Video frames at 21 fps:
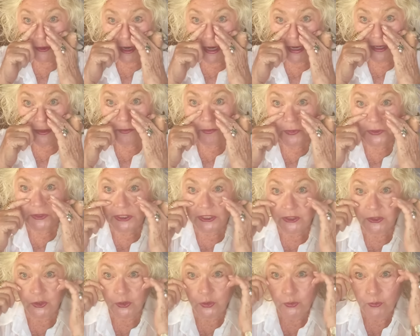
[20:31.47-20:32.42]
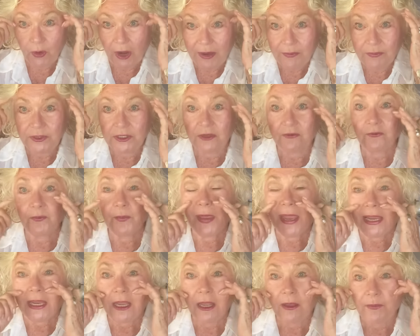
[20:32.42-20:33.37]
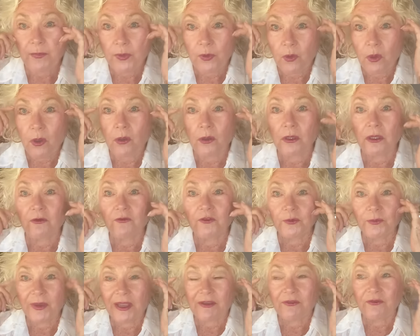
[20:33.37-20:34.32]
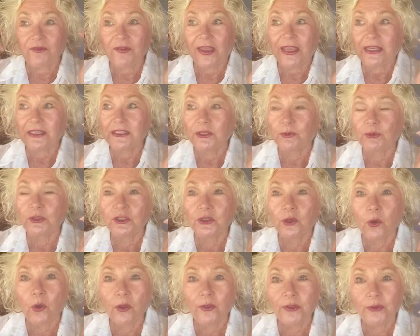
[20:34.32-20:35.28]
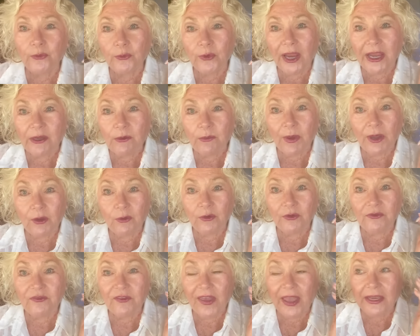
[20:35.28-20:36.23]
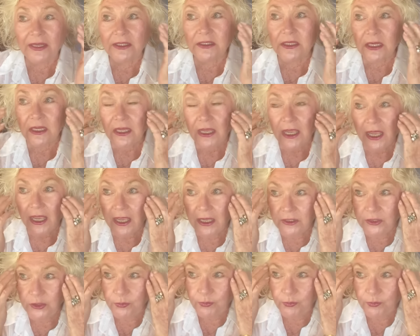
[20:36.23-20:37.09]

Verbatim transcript: I did stripes of makeup all over my face. It was called the rainbow effect. And you